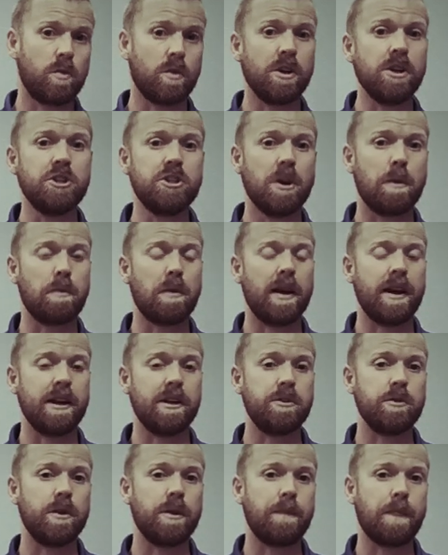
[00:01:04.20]
So we're going to jump right
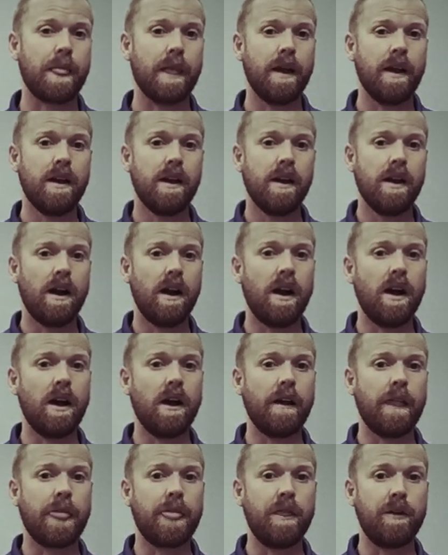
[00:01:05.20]
into it.
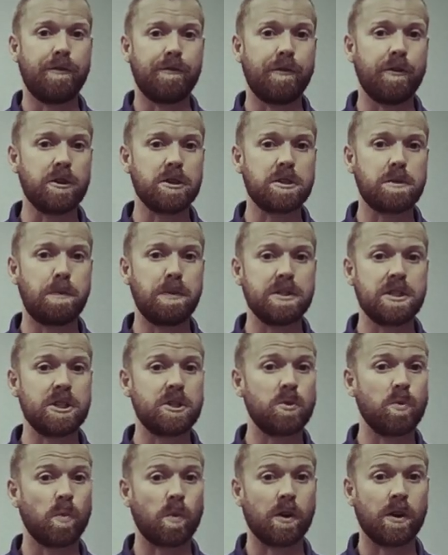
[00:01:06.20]
The first
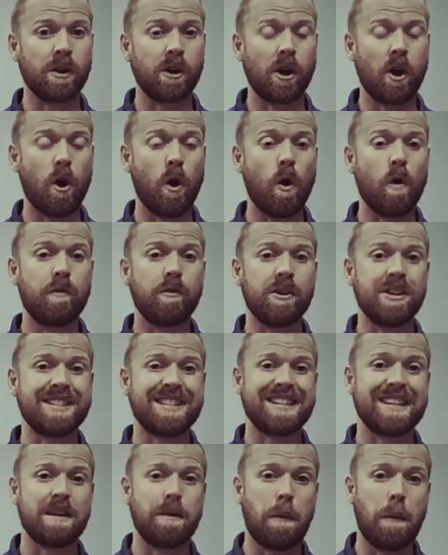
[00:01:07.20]
position we're going to go over
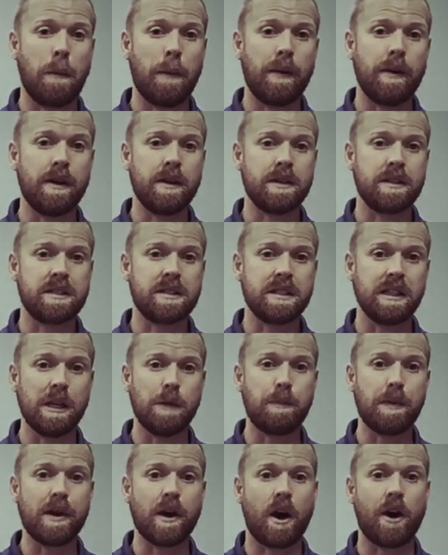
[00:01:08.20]
is
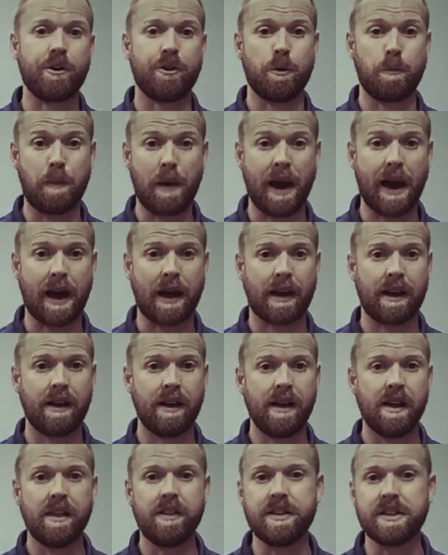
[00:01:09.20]
sleeping on your back.
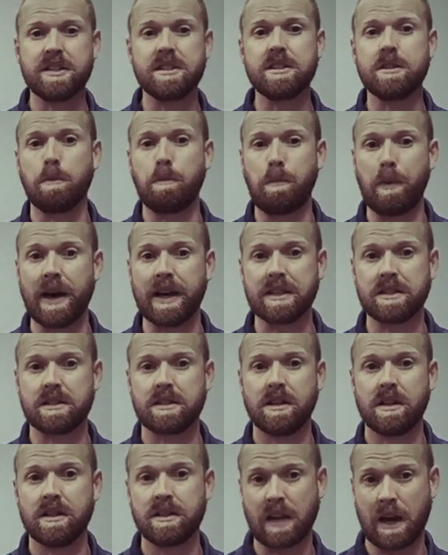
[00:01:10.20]
This is the
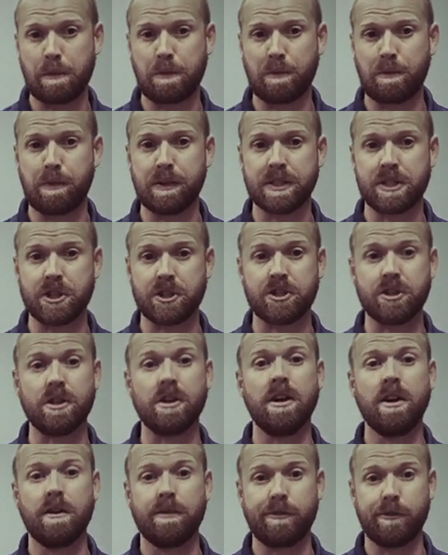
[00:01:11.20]
best type of
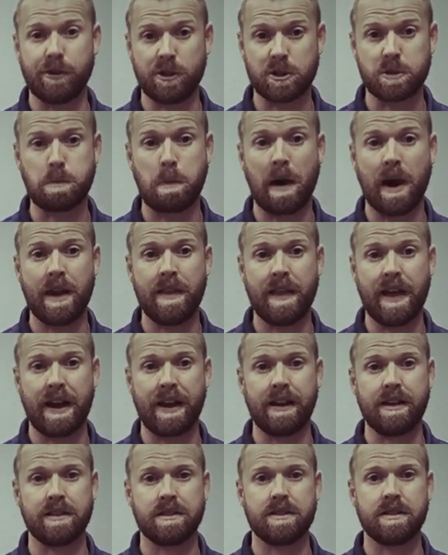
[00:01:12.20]
position for your spine,
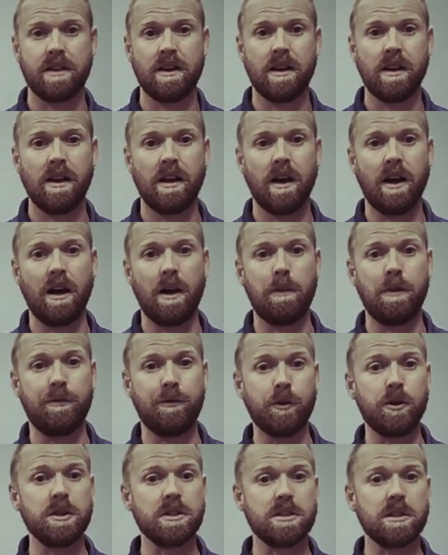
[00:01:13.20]
that is.
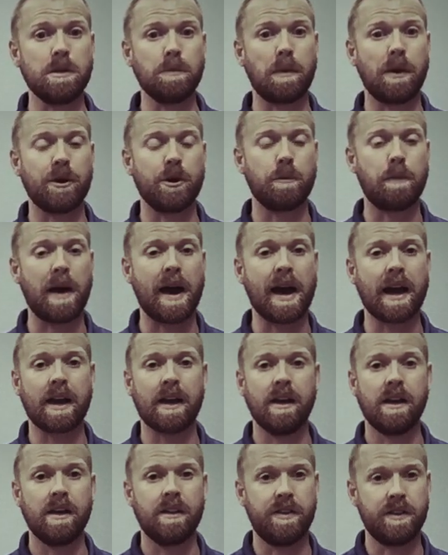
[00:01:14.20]
If you can sleep on your
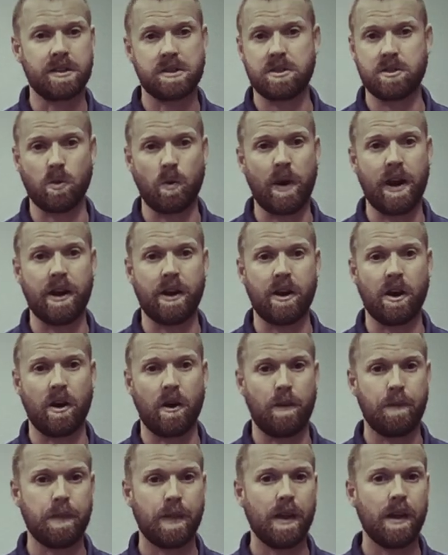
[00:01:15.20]
back, this is the way to go.
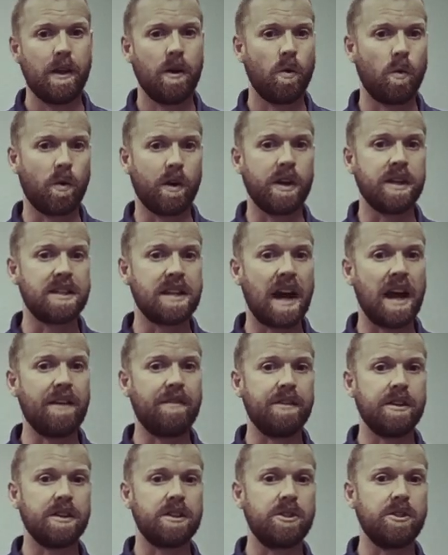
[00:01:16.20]
We're going to
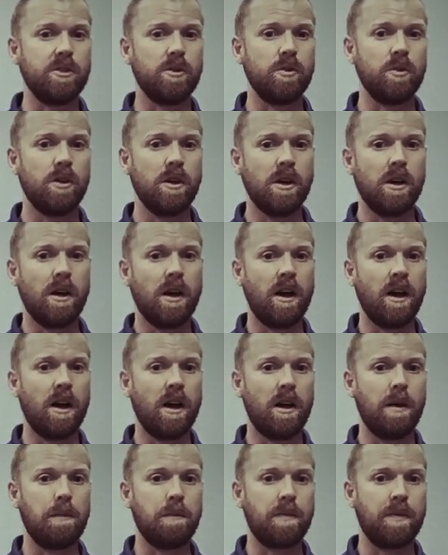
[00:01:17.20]
dive into
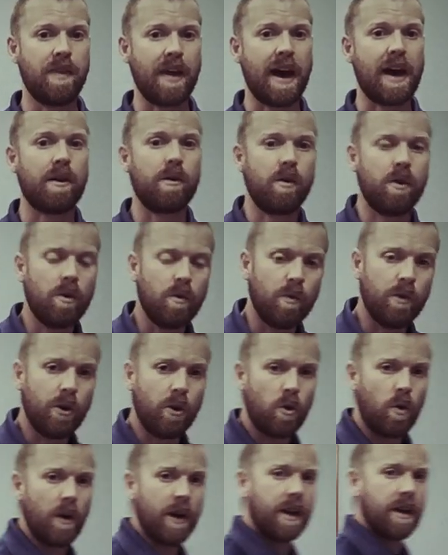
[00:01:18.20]
that
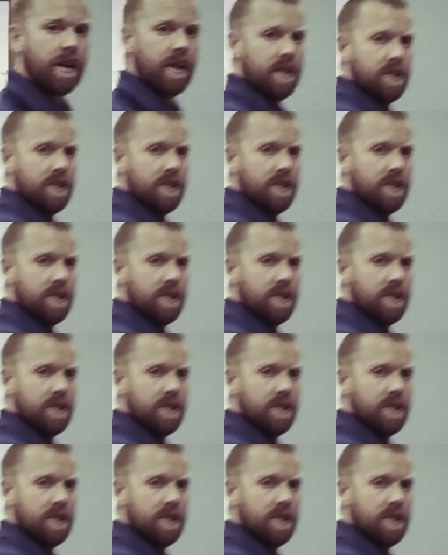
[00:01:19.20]
real quick.